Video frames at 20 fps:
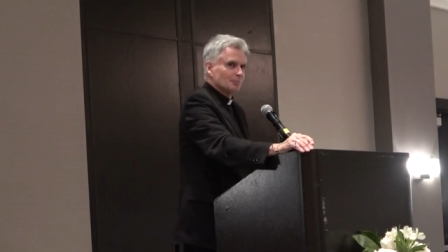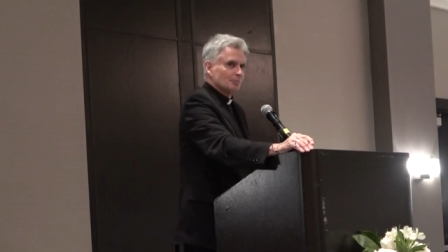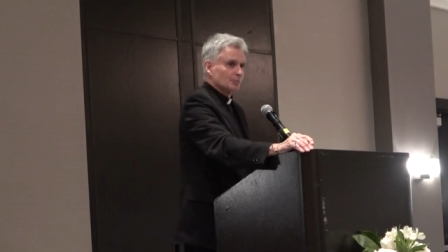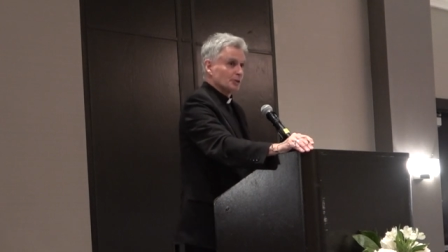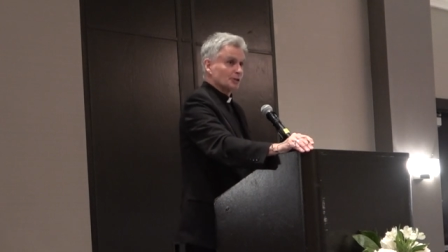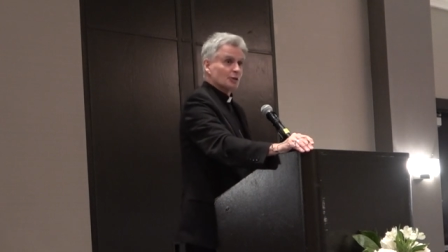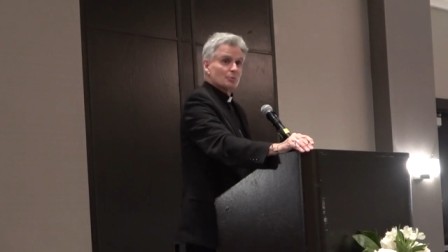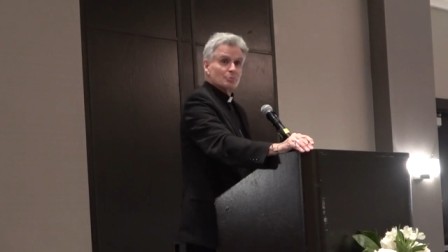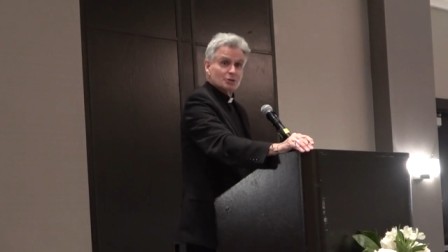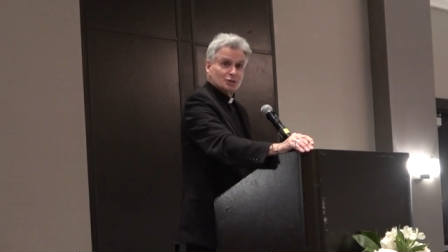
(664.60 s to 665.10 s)

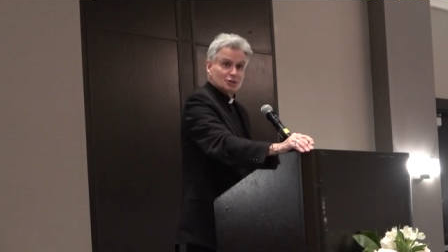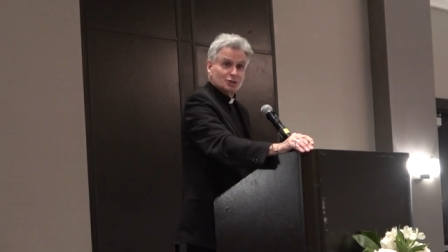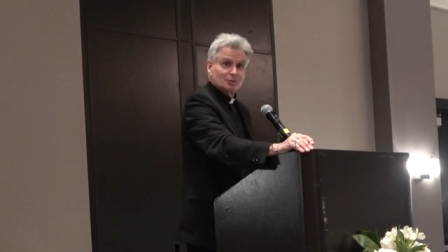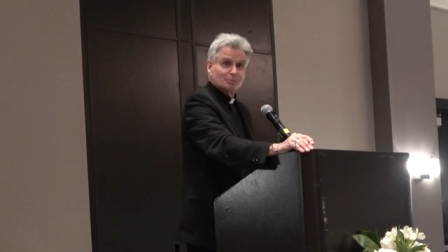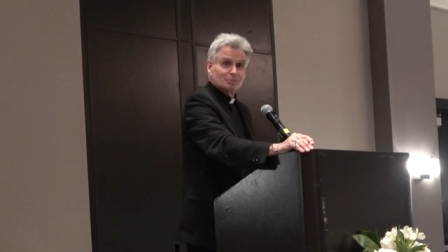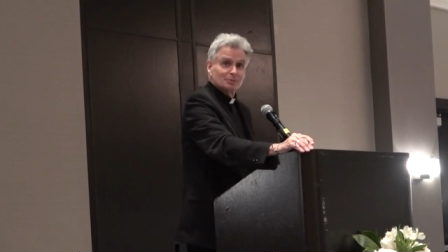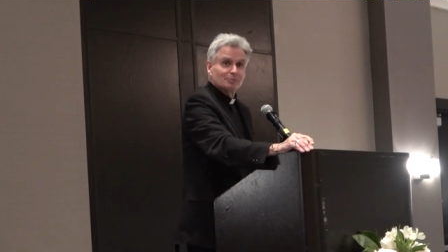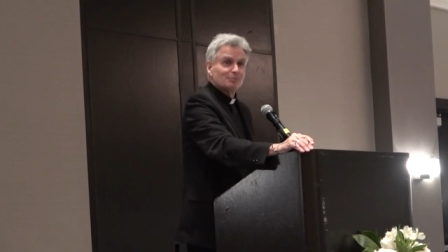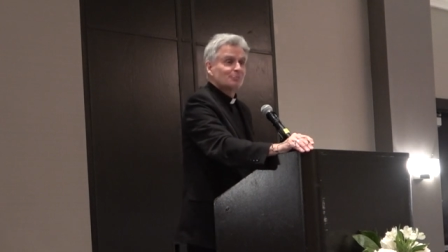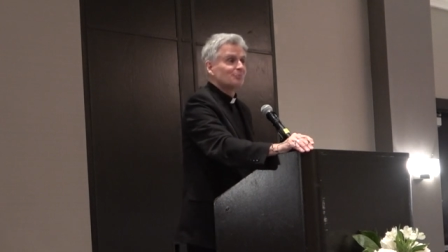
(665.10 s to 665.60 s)
being a
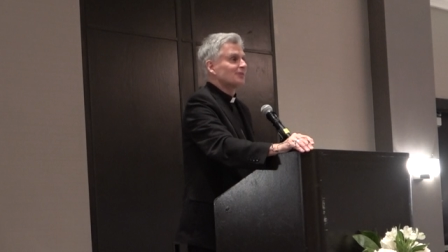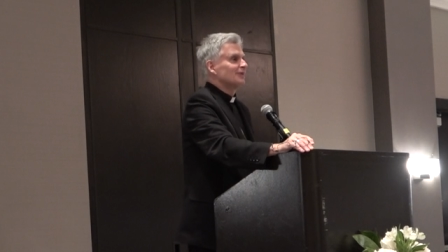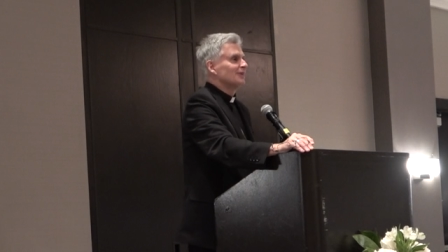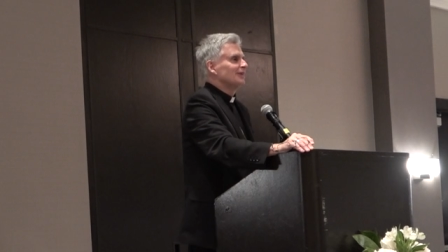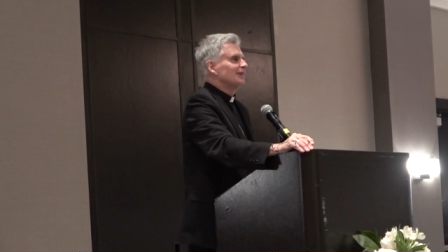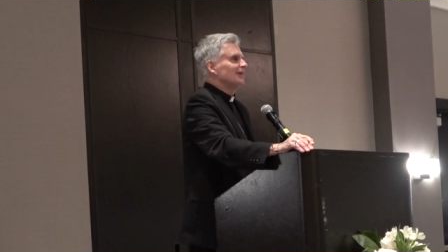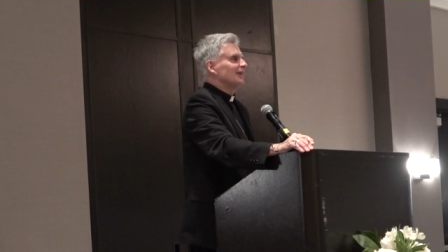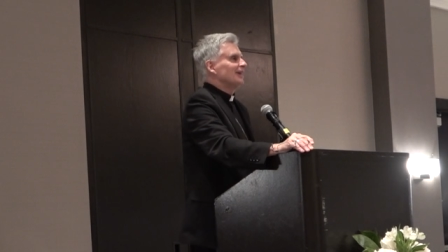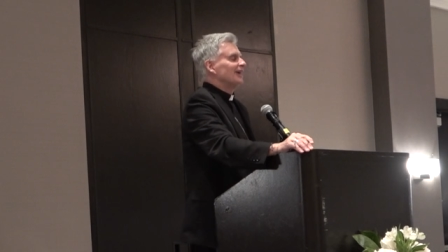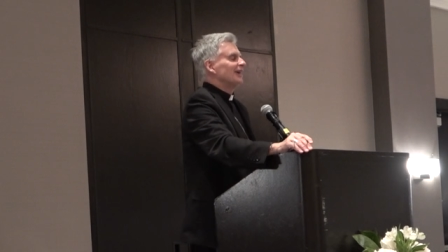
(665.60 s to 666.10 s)
bishop?
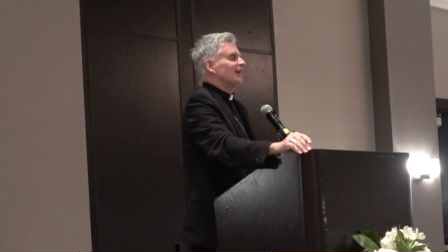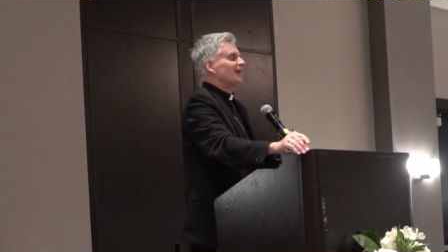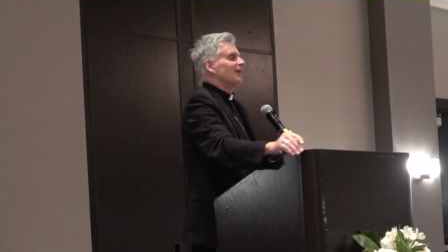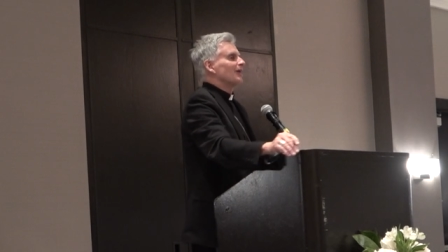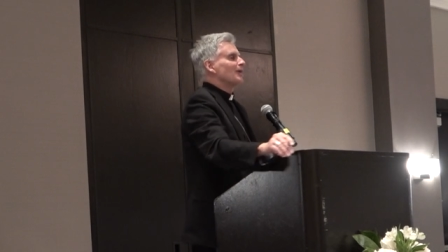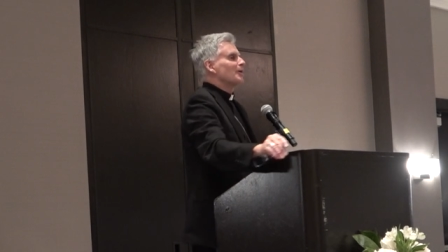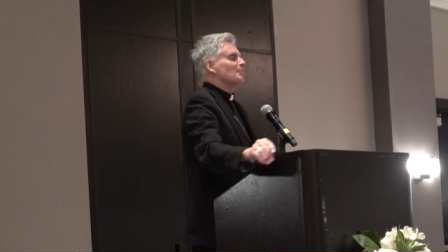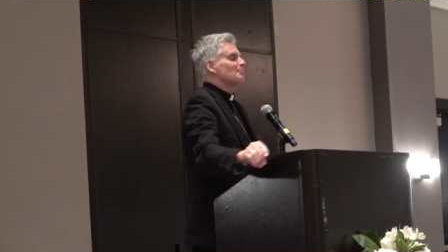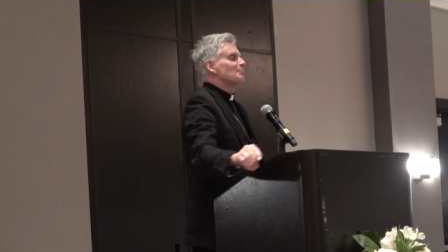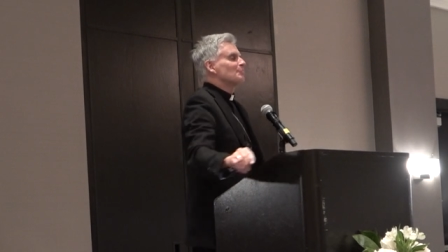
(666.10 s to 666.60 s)

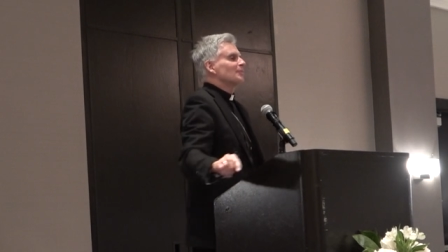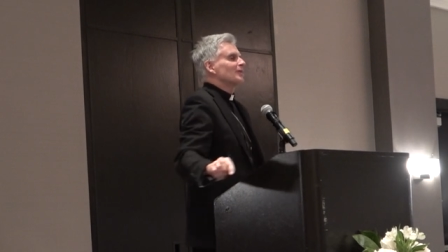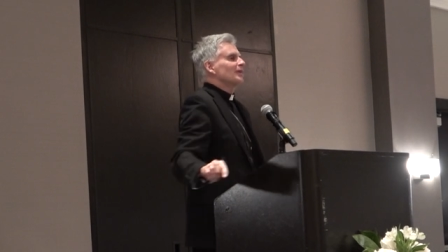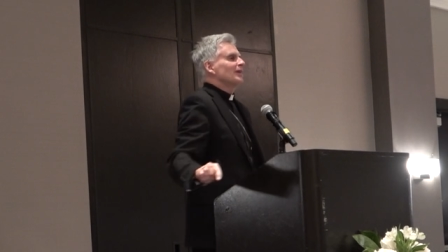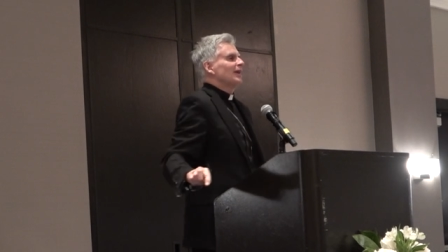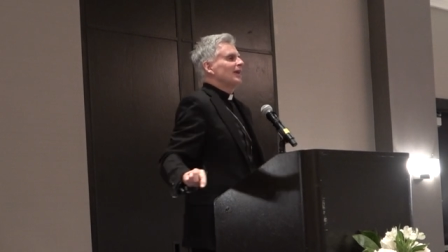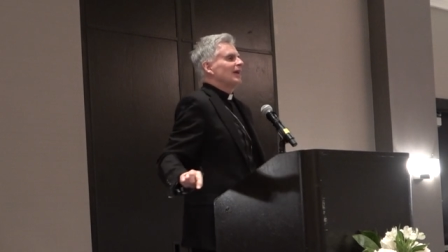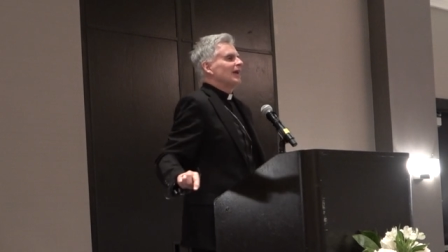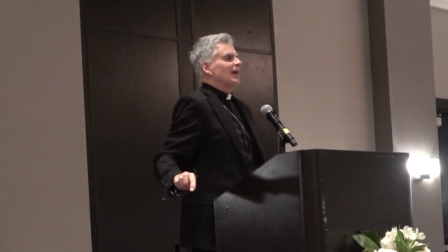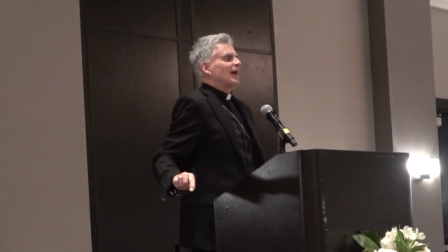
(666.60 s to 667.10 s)

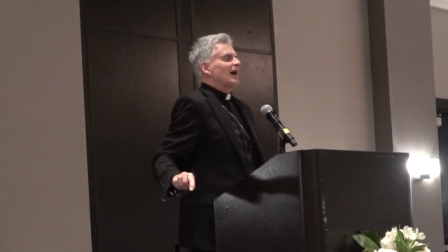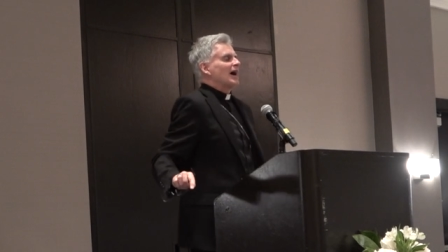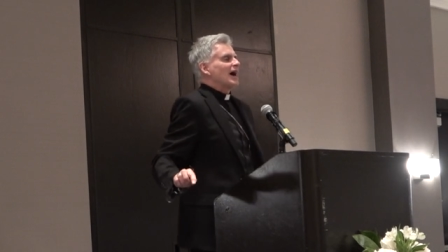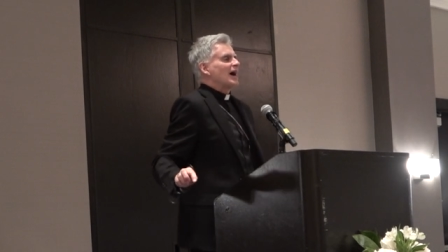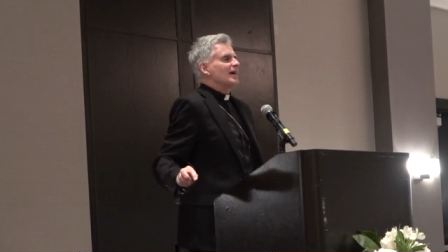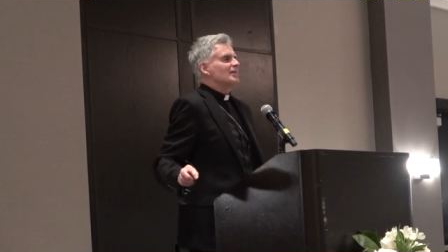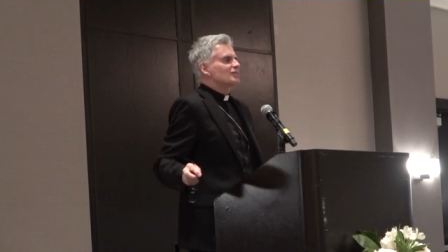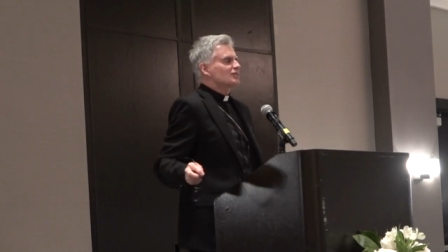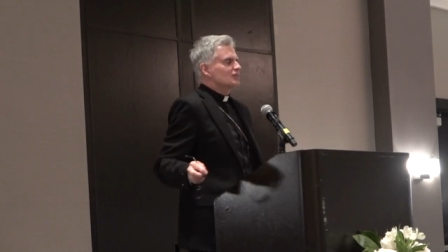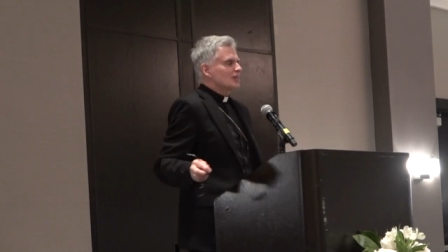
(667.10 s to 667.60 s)

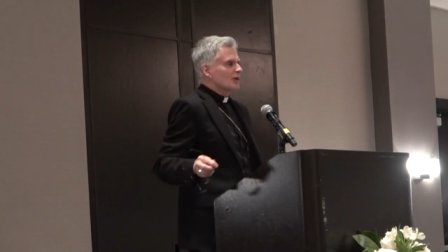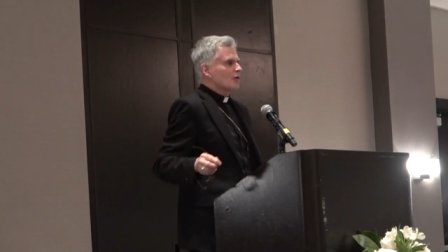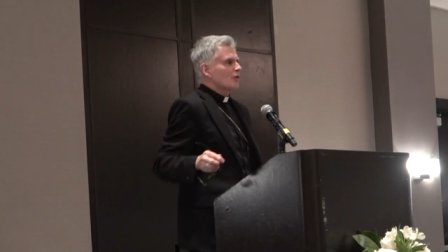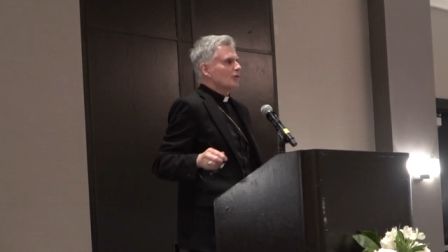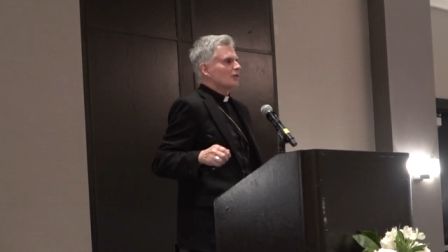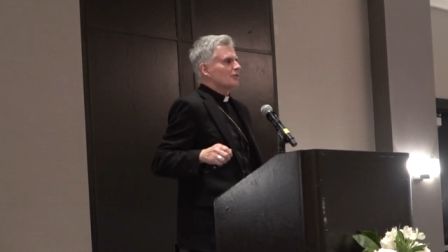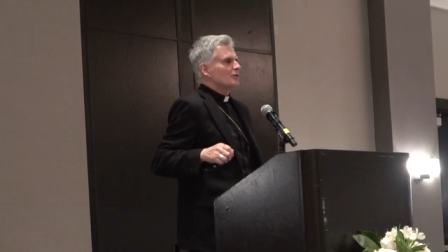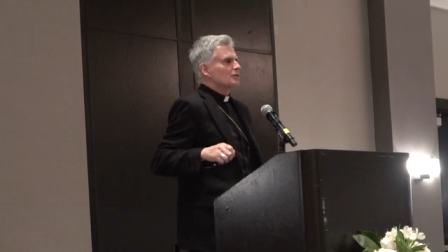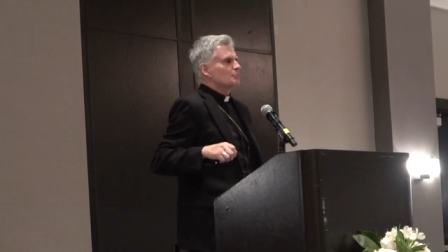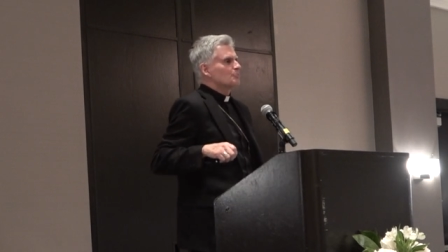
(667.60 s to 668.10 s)
I say
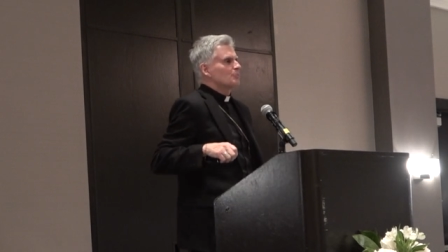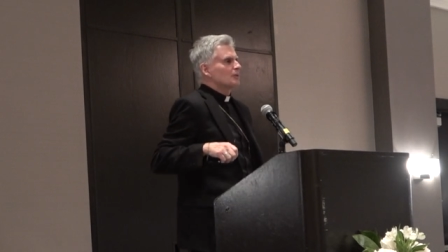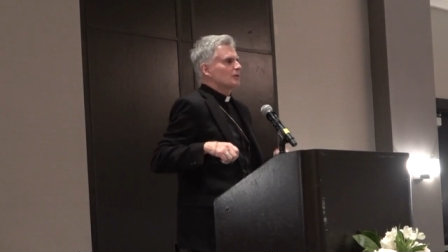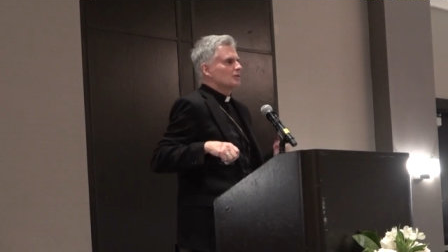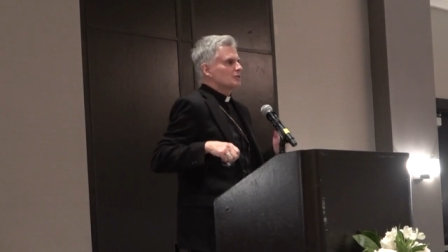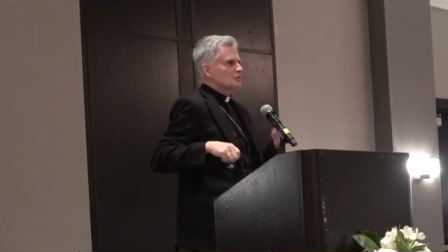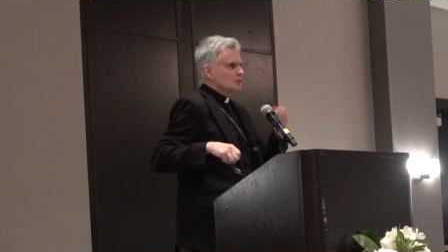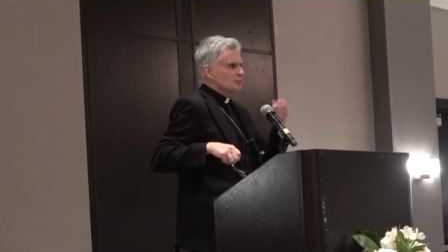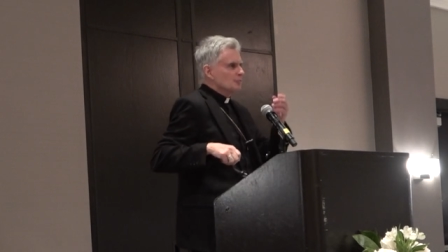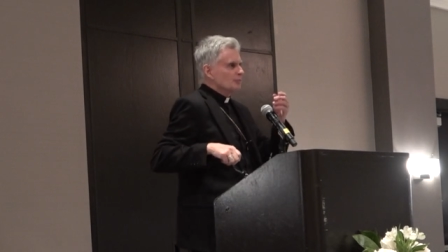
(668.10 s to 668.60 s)
all this
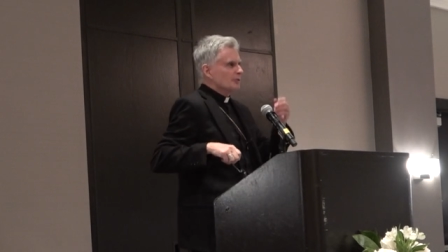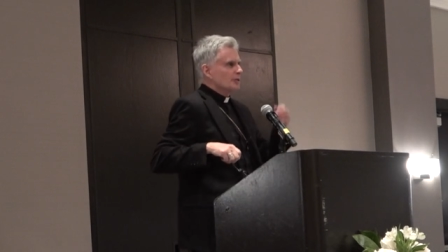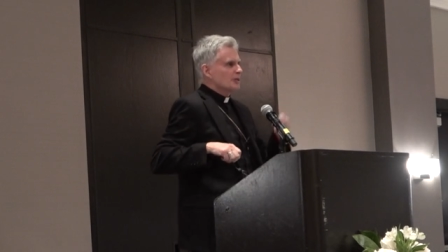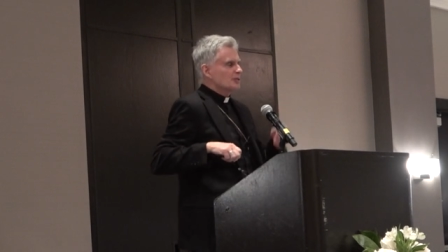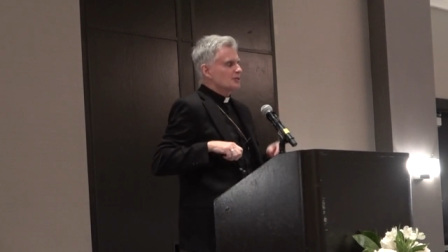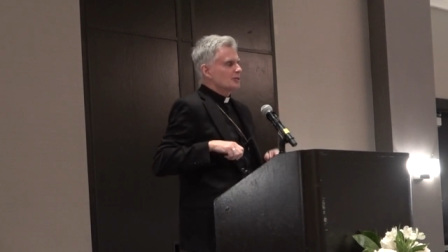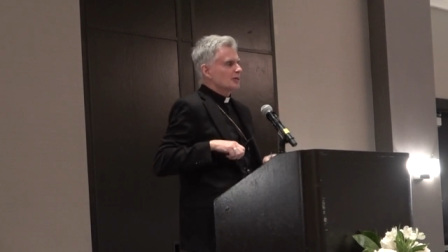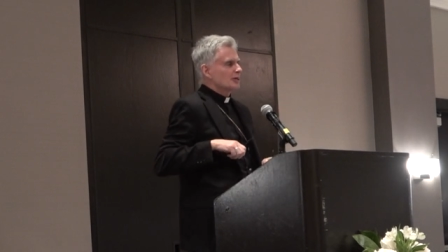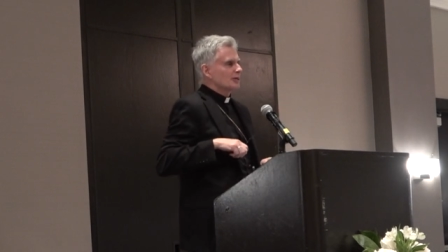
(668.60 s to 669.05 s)
because you place